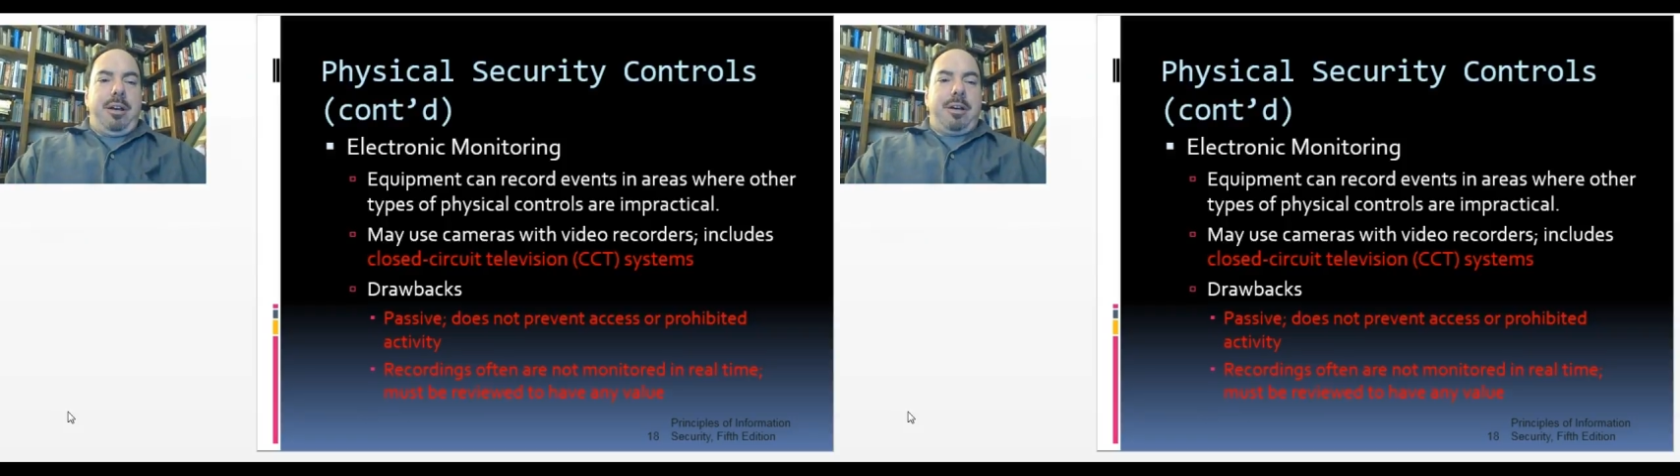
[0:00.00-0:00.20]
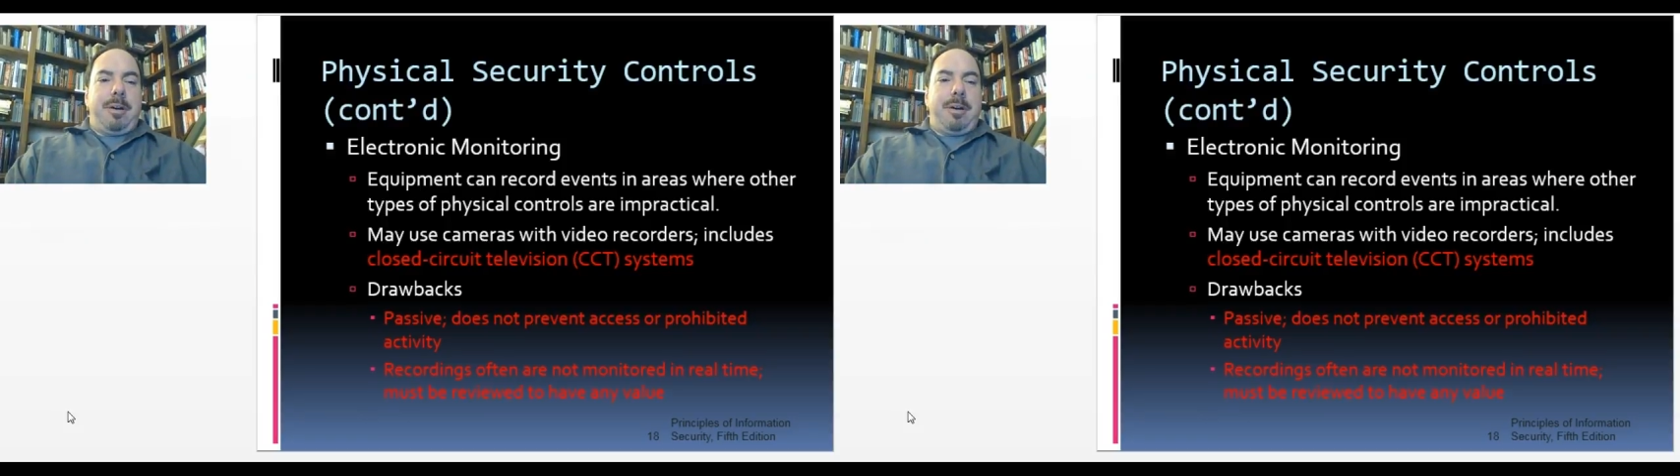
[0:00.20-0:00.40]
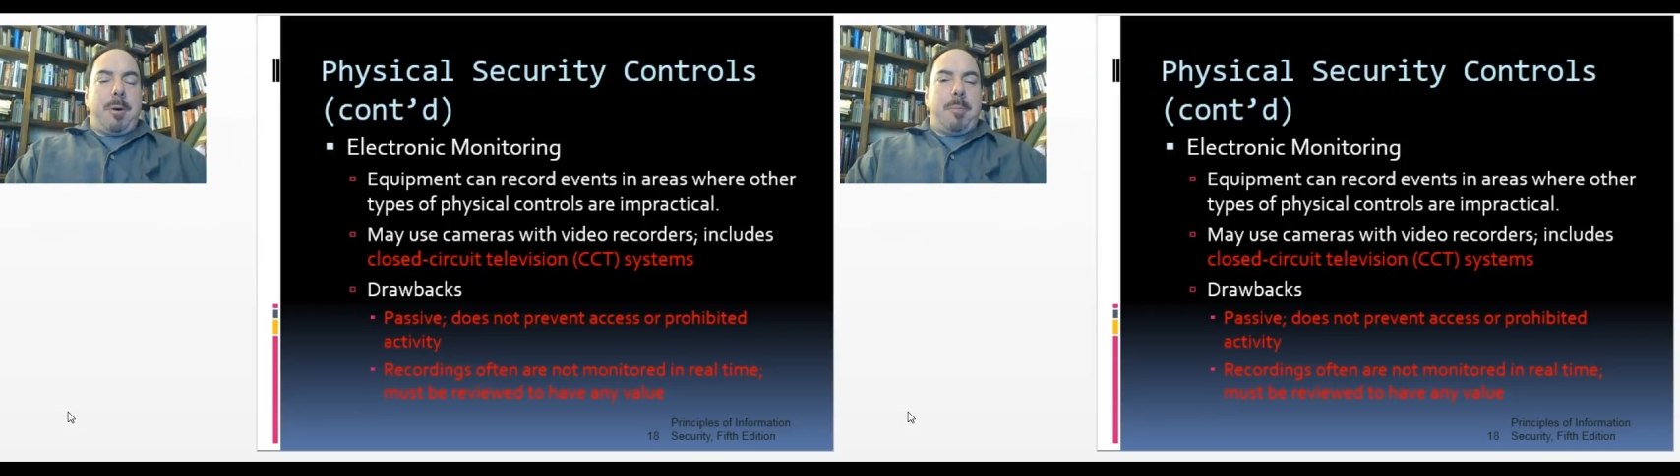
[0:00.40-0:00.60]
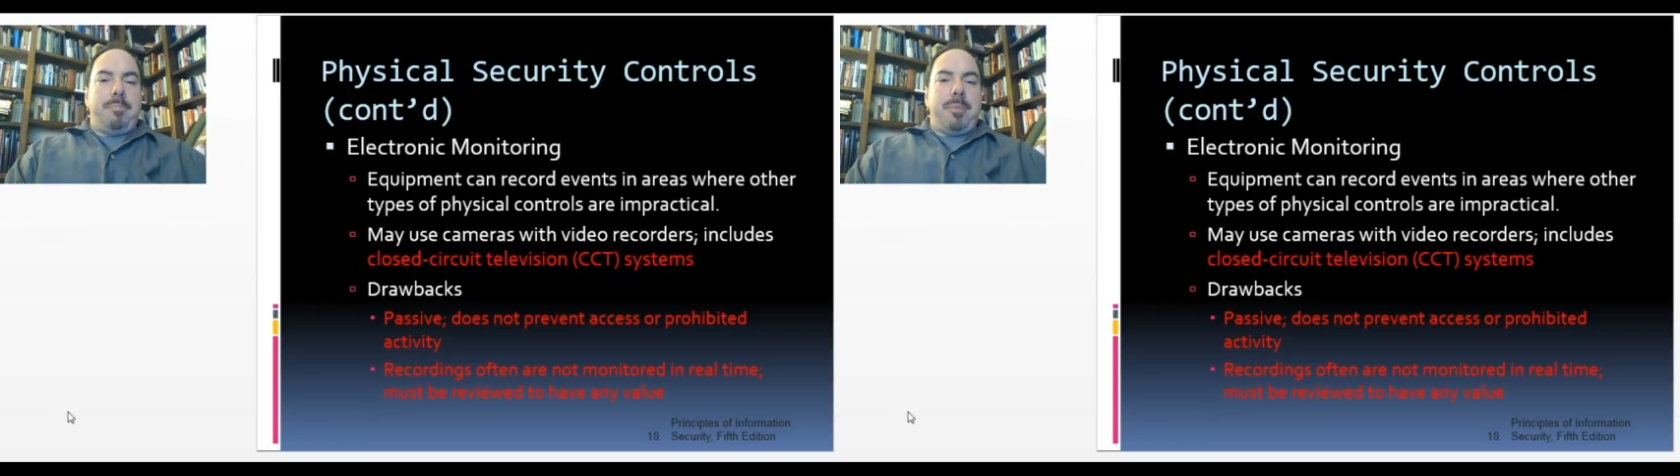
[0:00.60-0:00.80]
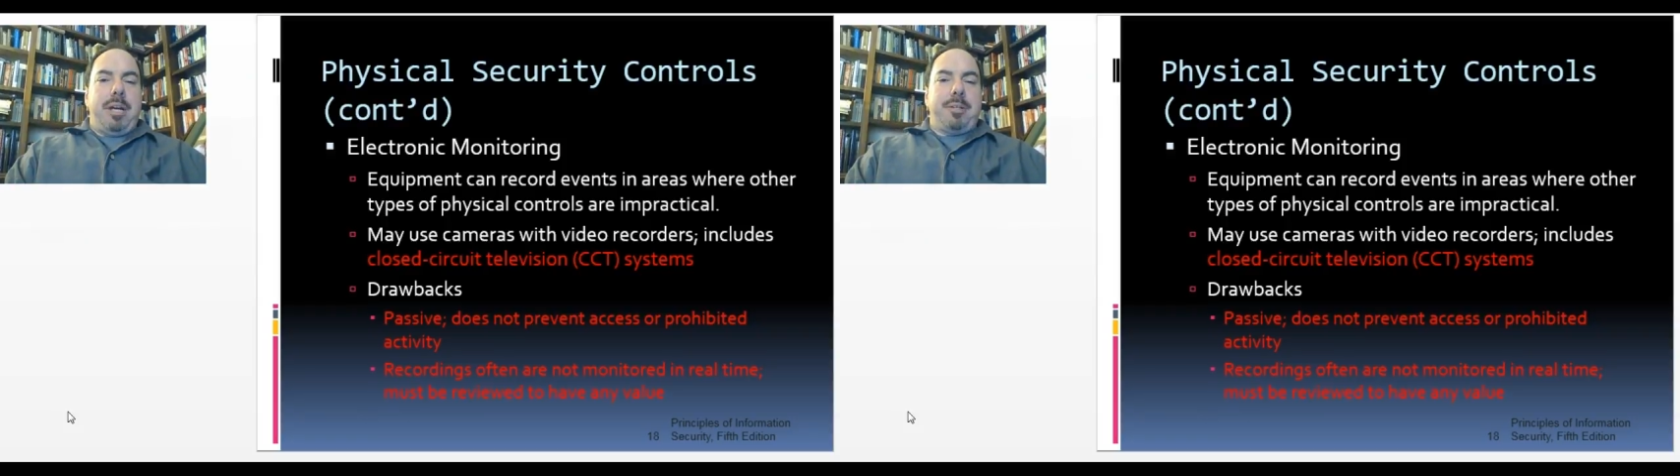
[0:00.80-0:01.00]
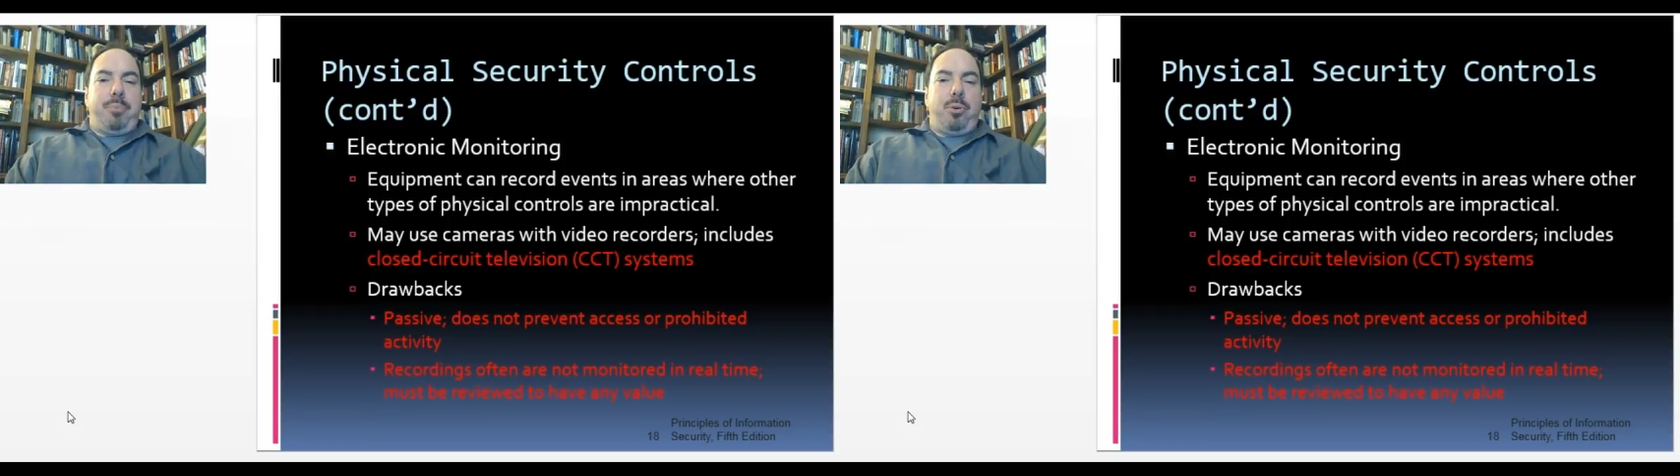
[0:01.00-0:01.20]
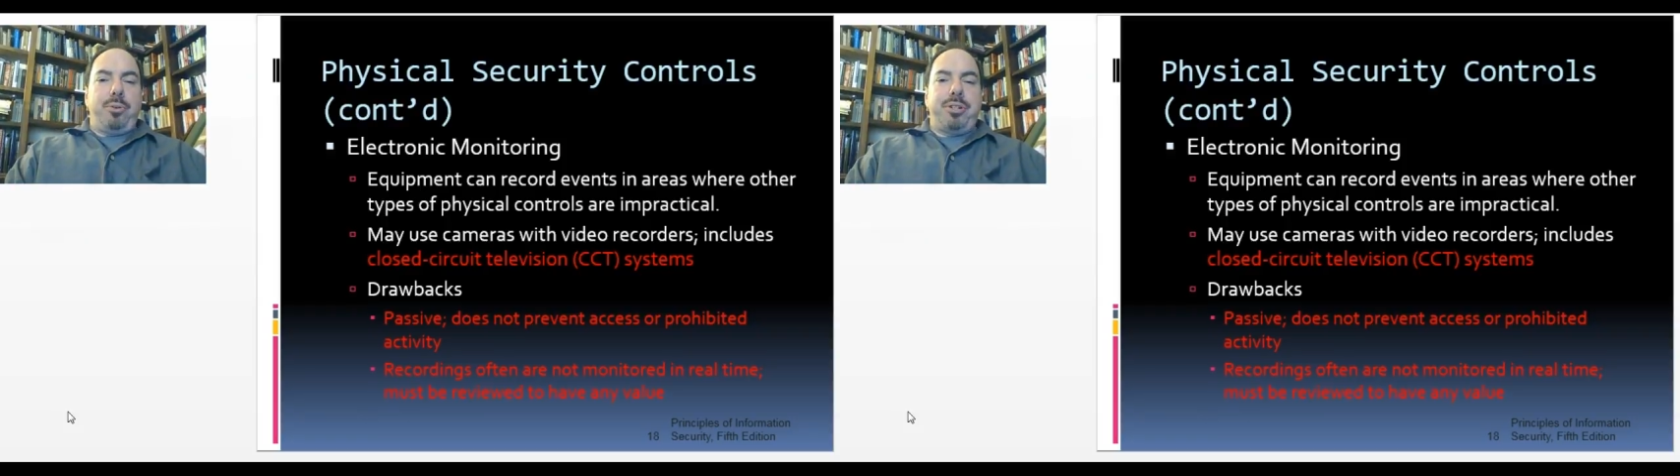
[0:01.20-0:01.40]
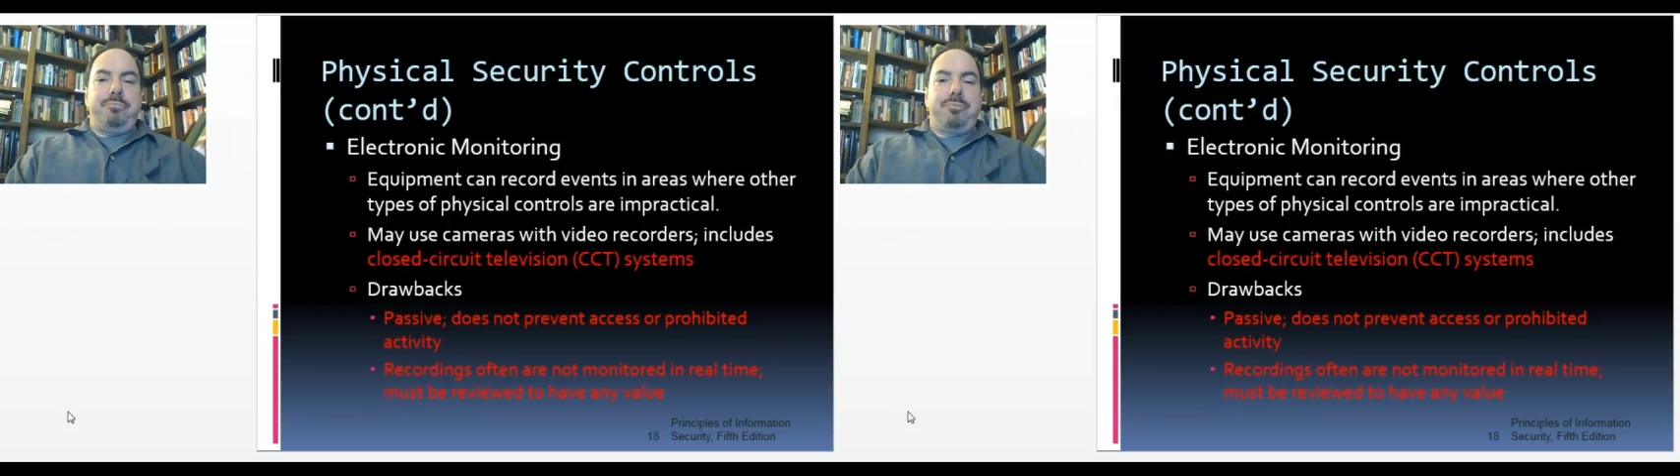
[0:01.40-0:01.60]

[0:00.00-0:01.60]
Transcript: It's important